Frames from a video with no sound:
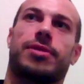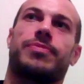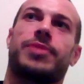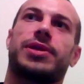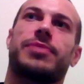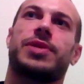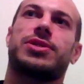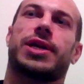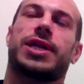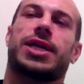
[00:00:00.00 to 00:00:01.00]
I've been
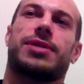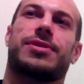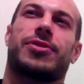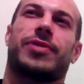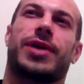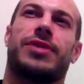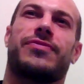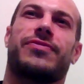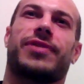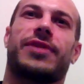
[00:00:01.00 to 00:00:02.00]
trying to get
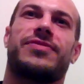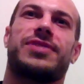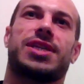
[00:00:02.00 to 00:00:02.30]
around 5